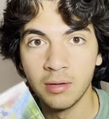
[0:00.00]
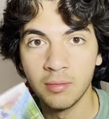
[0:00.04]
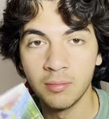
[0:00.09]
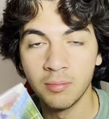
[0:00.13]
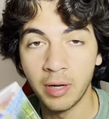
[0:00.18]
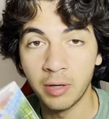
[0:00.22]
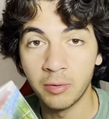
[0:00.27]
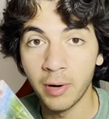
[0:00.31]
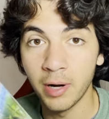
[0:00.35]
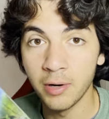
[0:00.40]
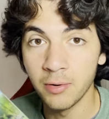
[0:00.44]

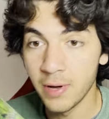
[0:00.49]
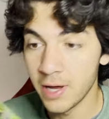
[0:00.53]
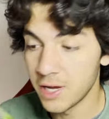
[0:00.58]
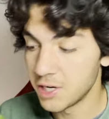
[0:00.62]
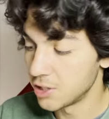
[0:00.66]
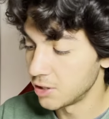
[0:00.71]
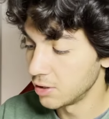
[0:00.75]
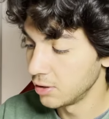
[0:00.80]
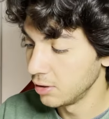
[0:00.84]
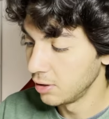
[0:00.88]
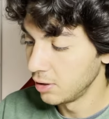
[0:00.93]
my
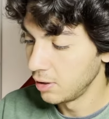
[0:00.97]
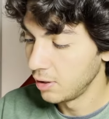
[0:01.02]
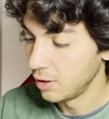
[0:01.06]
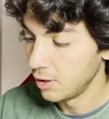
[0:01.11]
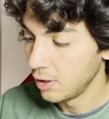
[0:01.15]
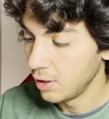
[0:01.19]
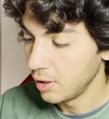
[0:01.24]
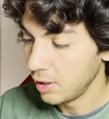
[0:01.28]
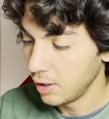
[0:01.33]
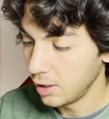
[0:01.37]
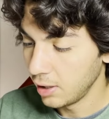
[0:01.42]
graduation.
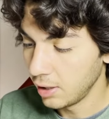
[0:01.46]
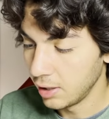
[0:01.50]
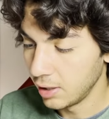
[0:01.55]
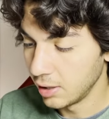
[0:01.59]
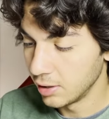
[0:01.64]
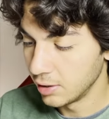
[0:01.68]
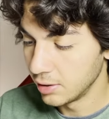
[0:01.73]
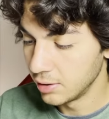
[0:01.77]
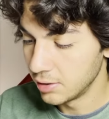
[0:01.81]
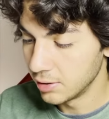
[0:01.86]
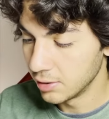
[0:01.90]

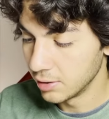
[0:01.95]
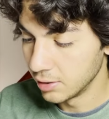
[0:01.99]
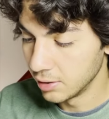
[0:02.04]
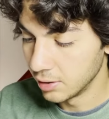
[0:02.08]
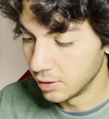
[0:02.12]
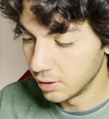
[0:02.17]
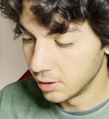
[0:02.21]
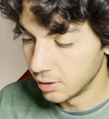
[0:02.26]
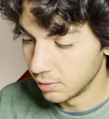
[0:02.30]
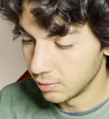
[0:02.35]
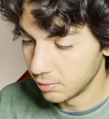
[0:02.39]
And,
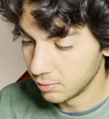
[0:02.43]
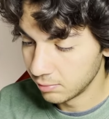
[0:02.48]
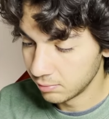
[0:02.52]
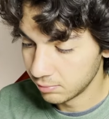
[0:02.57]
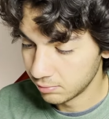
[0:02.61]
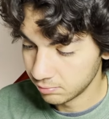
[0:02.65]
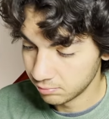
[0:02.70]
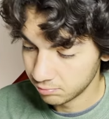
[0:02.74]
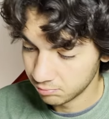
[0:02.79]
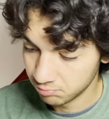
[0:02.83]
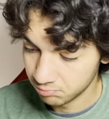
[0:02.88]
uh,
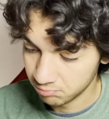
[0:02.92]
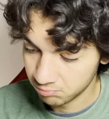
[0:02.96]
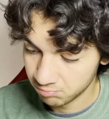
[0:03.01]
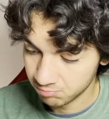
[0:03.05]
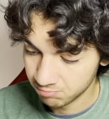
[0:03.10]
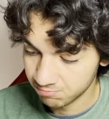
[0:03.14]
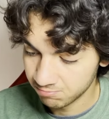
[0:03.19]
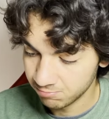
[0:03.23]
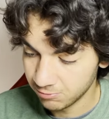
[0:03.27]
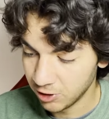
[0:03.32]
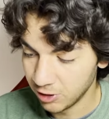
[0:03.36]

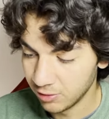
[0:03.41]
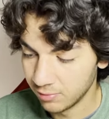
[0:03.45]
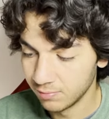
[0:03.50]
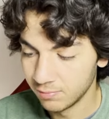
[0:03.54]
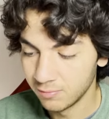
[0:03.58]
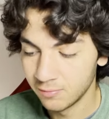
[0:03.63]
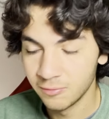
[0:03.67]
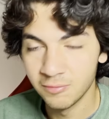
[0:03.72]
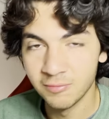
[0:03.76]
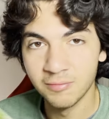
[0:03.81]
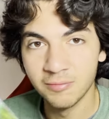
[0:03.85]
you know,
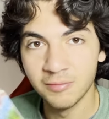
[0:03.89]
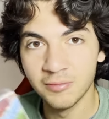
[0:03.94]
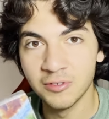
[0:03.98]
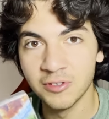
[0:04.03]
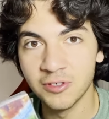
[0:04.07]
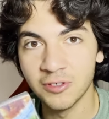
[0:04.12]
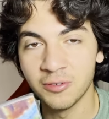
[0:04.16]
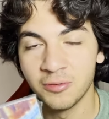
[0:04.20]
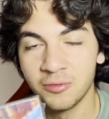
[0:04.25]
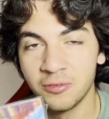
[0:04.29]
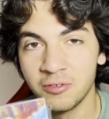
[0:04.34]

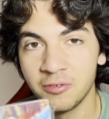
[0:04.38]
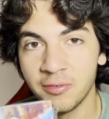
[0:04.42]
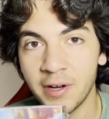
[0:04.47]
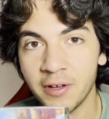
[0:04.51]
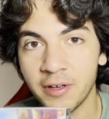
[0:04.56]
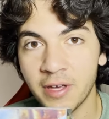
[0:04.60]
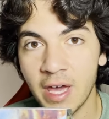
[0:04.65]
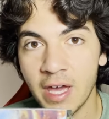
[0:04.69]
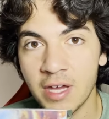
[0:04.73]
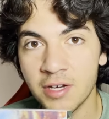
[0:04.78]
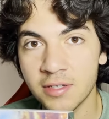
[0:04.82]
it's a great
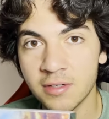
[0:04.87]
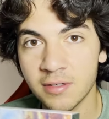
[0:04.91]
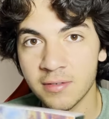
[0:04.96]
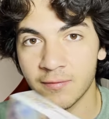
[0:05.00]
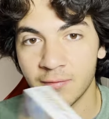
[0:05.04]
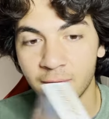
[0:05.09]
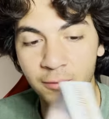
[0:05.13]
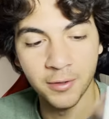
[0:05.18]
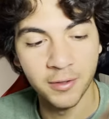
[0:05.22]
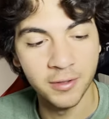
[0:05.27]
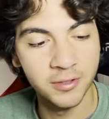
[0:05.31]
occasion
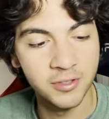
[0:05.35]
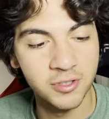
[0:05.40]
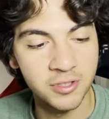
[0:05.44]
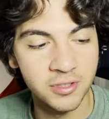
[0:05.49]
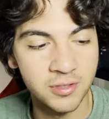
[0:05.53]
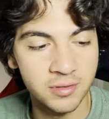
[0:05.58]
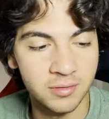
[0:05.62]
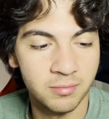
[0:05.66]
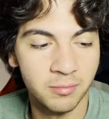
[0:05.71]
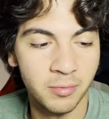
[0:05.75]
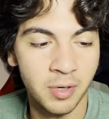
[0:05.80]
for
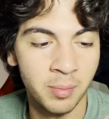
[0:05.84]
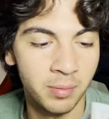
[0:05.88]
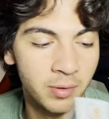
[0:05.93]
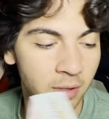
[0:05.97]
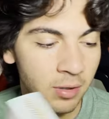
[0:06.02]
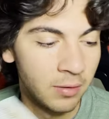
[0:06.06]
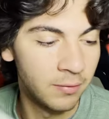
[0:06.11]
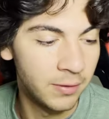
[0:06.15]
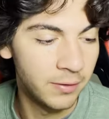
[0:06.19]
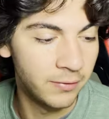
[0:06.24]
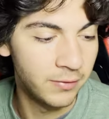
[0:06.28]
just rip
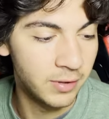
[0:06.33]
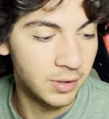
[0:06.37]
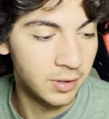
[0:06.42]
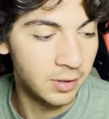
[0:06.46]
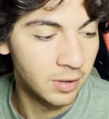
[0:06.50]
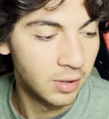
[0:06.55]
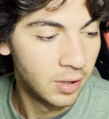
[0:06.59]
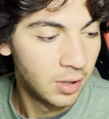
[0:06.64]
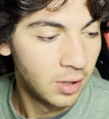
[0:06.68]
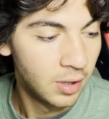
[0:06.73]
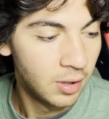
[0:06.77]
a
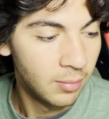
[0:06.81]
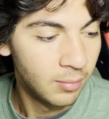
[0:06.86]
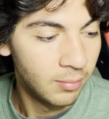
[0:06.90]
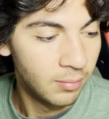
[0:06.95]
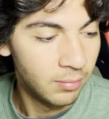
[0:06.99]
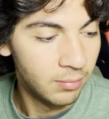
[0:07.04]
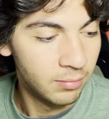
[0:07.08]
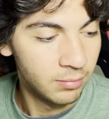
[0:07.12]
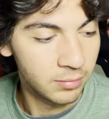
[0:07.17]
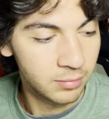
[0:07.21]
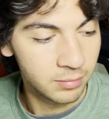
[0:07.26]
50
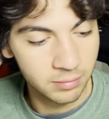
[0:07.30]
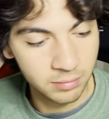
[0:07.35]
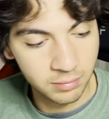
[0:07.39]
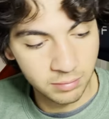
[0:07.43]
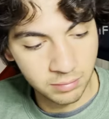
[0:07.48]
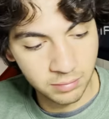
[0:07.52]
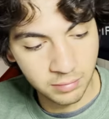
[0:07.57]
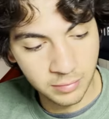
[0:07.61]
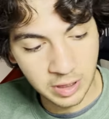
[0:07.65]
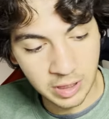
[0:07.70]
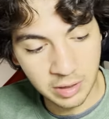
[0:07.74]

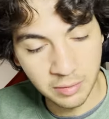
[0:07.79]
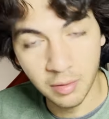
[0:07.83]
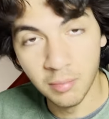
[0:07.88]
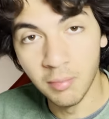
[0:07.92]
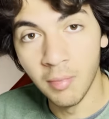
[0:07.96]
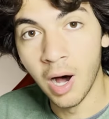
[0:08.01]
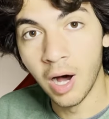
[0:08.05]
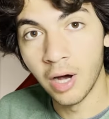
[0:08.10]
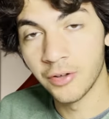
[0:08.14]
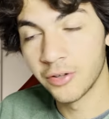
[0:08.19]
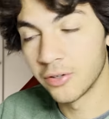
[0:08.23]
euro
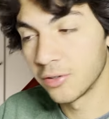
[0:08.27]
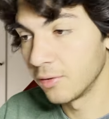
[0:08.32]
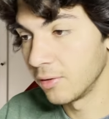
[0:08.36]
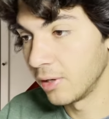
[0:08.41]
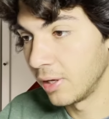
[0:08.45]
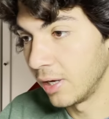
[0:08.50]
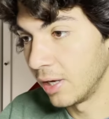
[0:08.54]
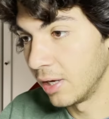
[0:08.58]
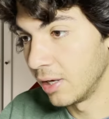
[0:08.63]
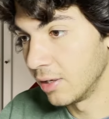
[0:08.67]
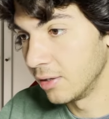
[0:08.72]
box.
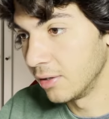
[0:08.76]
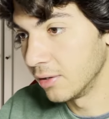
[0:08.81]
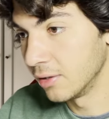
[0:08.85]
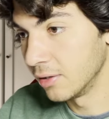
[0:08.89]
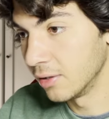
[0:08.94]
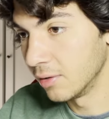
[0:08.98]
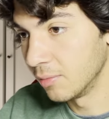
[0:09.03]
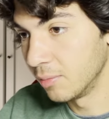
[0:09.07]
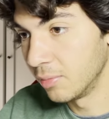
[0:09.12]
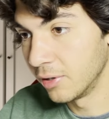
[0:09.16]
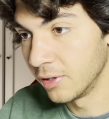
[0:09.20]
And,
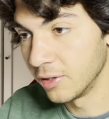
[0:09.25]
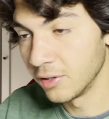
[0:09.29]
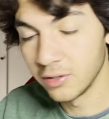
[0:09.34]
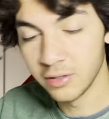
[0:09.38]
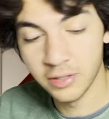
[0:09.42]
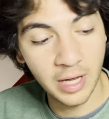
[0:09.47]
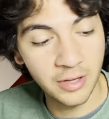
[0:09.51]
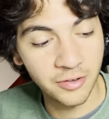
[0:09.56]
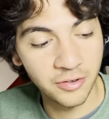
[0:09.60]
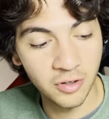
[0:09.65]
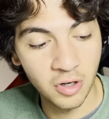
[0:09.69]
uh, but you
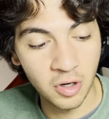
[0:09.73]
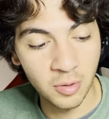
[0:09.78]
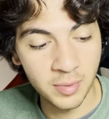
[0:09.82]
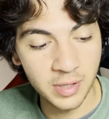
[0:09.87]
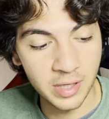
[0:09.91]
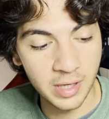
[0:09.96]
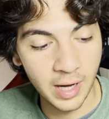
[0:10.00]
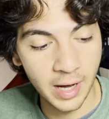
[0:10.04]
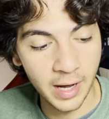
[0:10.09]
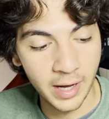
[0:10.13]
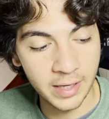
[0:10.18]
guys know
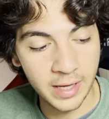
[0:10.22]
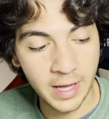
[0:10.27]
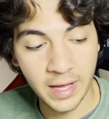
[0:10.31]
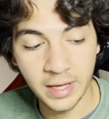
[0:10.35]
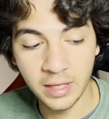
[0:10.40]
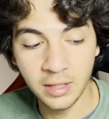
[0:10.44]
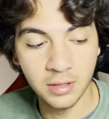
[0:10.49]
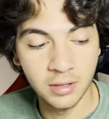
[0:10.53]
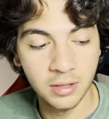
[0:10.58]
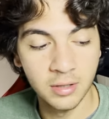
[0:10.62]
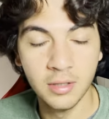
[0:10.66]
me, I
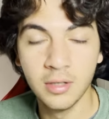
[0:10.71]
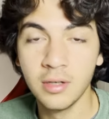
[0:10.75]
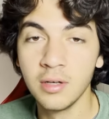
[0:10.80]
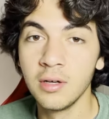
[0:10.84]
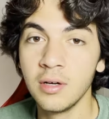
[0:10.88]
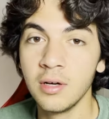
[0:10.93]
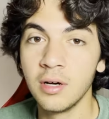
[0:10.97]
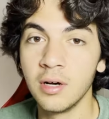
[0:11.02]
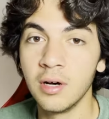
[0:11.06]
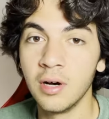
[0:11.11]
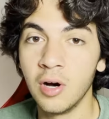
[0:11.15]
hate
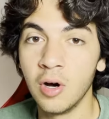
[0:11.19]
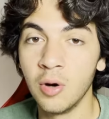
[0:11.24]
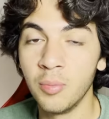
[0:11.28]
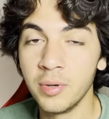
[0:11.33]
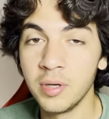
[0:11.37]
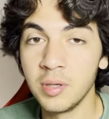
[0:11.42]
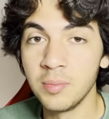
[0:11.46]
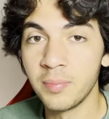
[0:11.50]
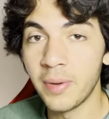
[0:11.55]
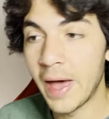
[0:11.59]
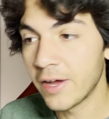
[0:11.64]
uh,
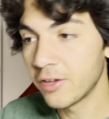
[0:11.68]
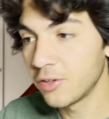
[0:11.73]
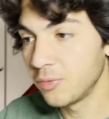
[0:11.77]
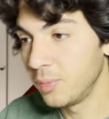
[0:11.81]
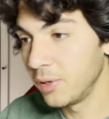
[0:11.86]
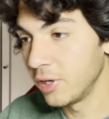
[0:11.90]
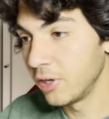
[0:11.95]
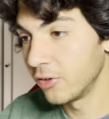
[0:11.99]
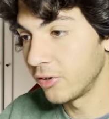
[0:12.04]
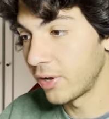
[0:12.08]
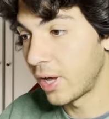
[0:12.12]
opening packs
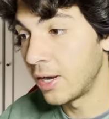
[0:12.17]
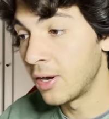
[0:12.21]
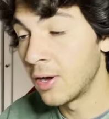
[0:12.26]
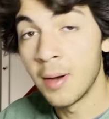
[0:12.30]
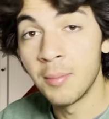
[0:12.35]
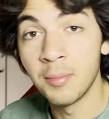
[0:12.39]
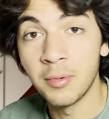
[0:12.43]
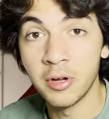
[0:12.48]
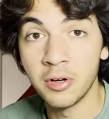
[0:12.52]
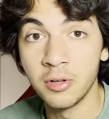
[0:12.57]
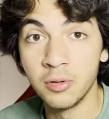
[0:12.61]
because I know
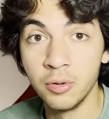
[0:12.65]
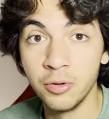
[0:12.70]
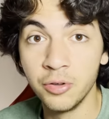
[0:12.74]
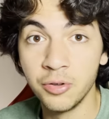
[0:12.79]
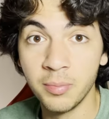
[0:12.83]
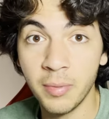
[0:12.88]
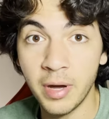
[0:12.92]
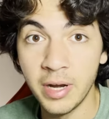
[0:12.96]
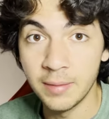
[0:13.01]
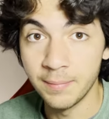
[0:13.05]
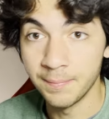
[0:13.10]
I'm going to lose
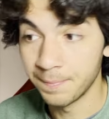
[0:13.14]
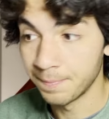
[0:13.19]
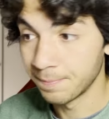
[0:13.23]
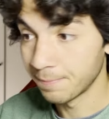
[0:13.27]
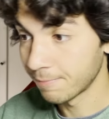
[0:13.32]
money